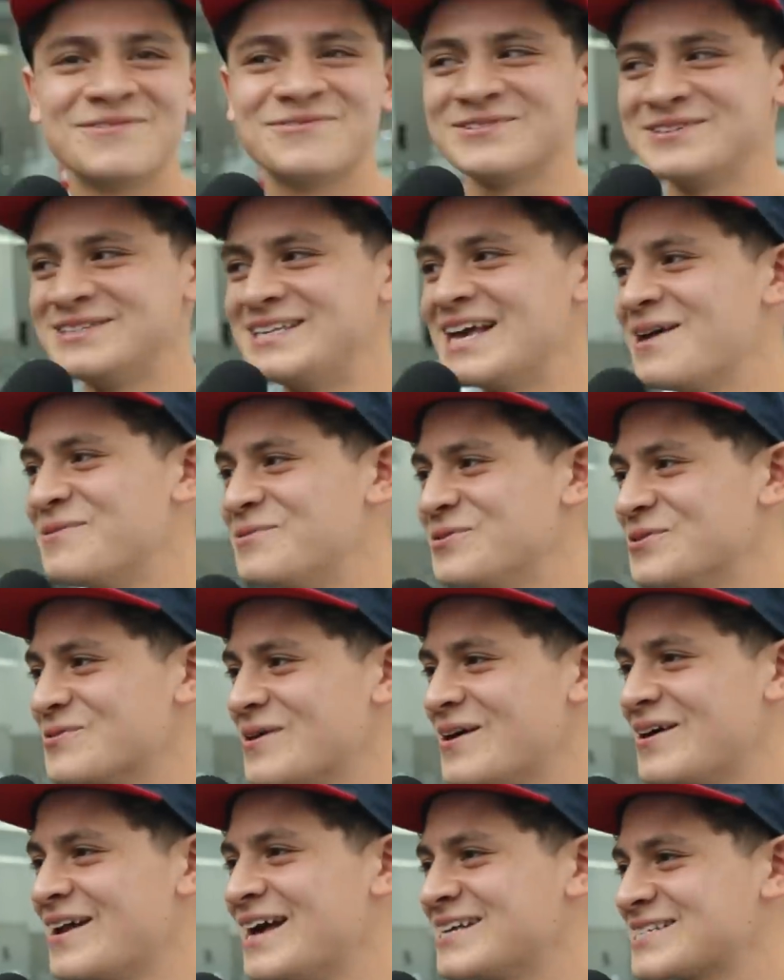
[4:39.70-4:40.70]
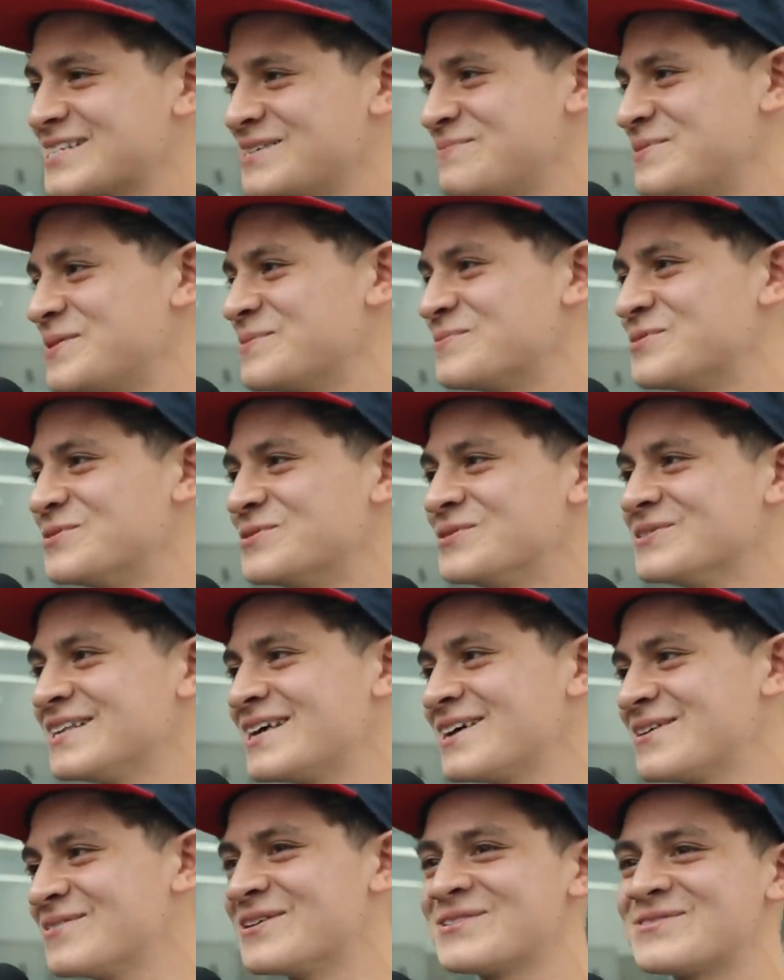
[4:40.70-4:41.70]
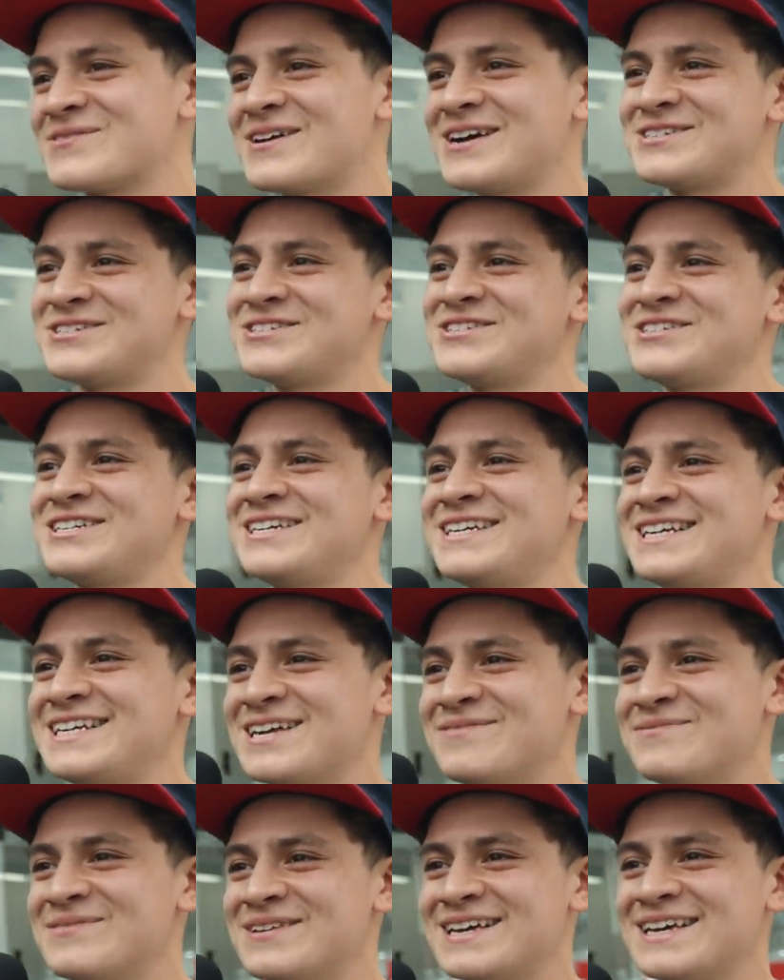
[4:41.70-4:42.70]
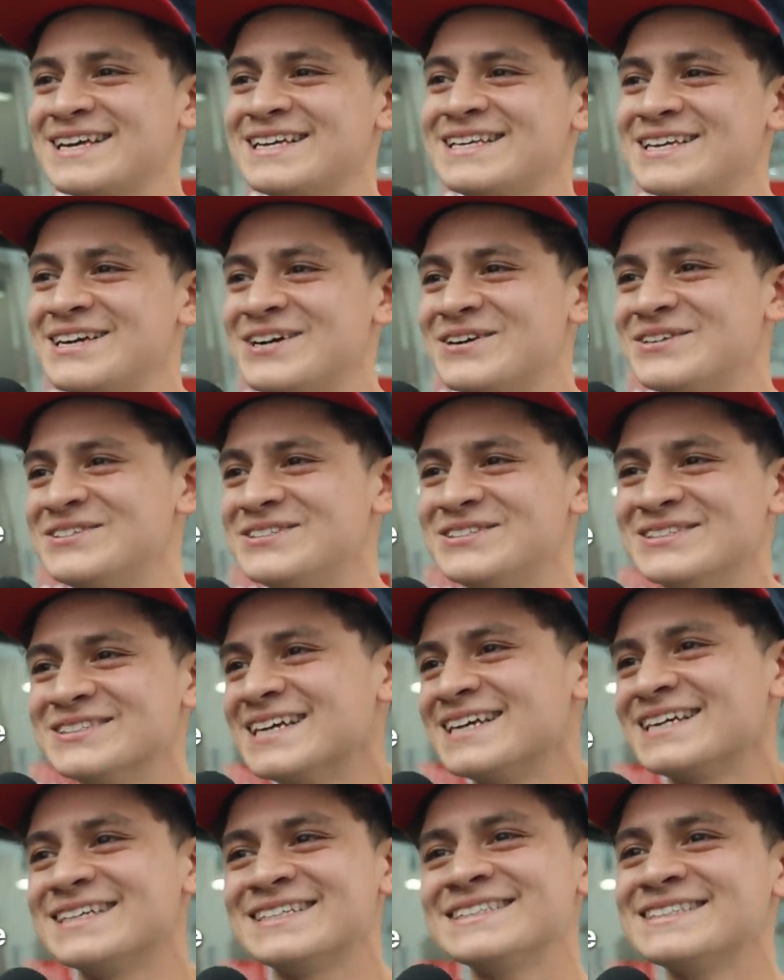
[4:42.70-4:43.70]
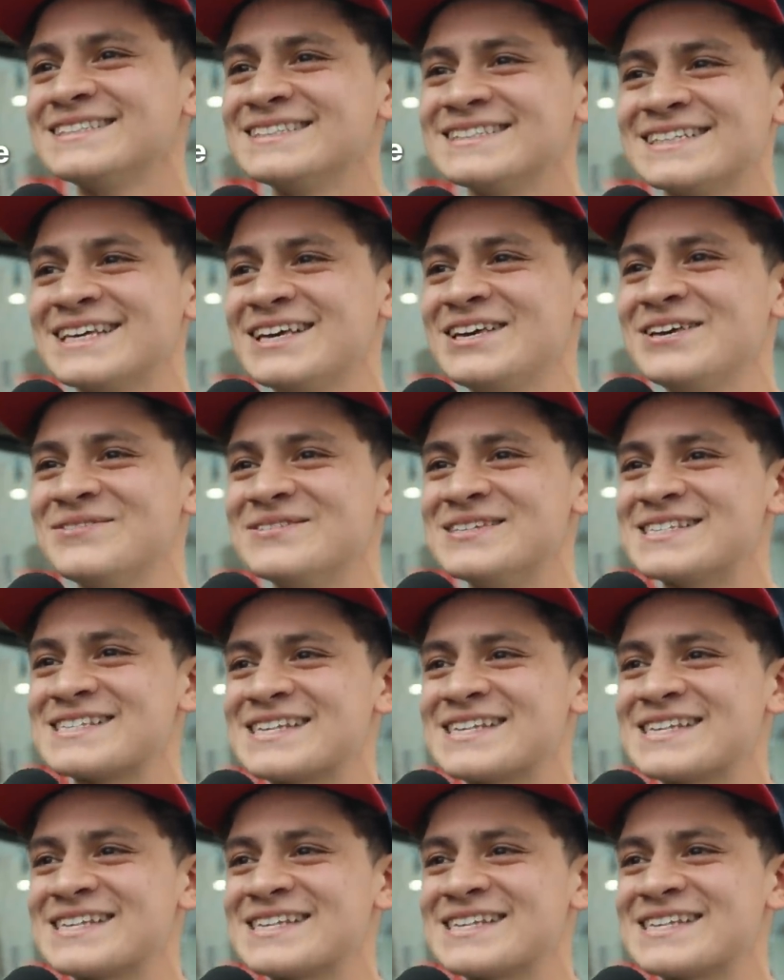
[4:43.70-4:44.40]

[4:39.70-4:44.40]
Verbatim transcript: Definitely dabbled around asking people who like wear thrasher shit, and I'm like, yo, do you like, can you even